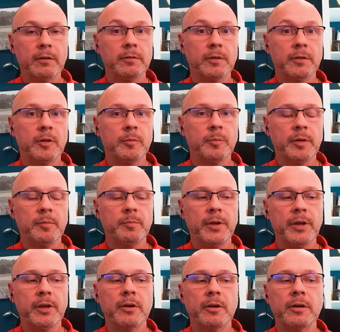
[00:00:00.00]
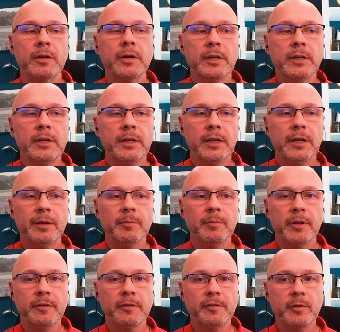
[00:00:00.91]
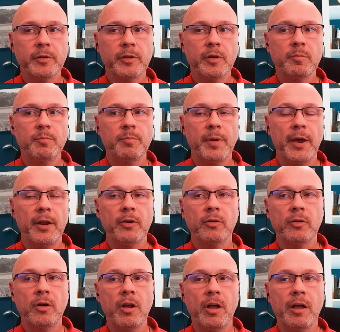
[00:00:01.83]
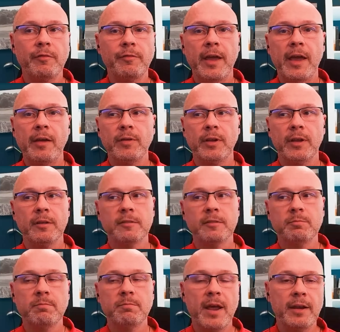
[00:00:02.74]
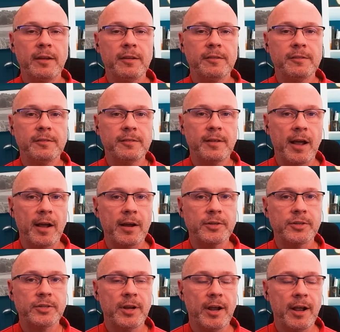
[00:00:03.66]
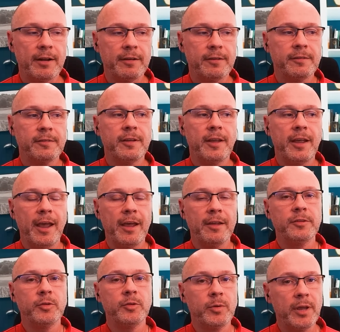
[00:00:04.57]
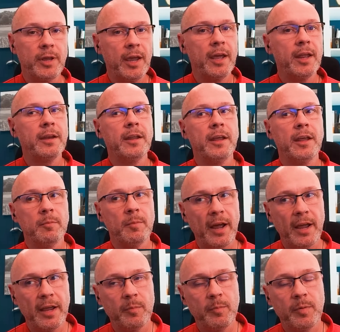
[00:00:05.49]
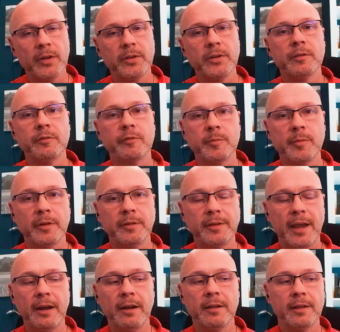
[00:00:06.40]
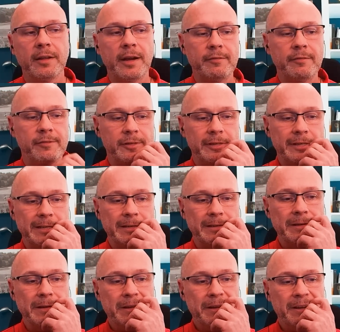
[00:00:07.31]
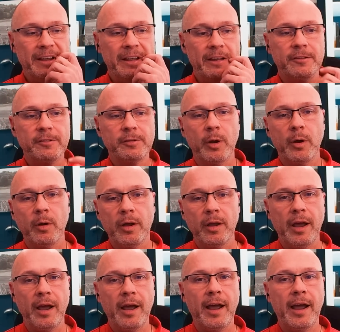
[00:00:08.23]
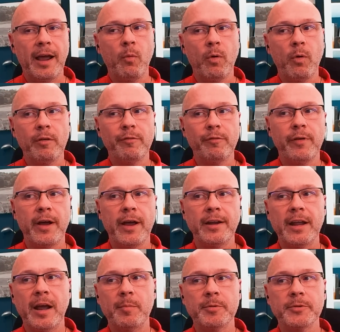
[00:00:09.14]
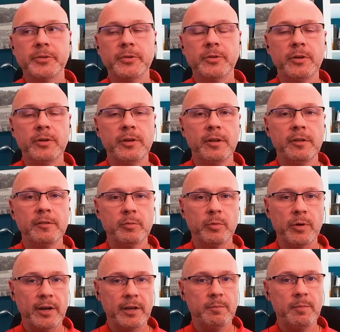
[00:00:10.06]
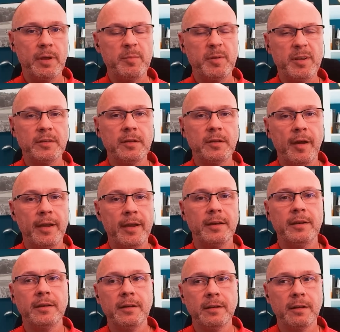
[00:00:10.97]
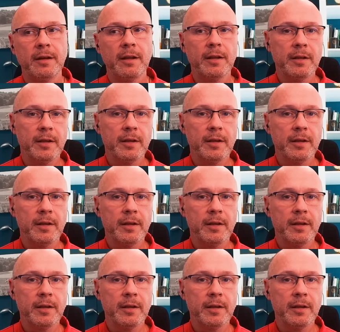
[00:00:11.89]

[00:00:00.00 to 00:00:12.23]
a little bit bigger. And so you're better off having as many stock shots as you can, in my opinion, from the data that I've seen. And so I want to find opportunities where I can maybe tighten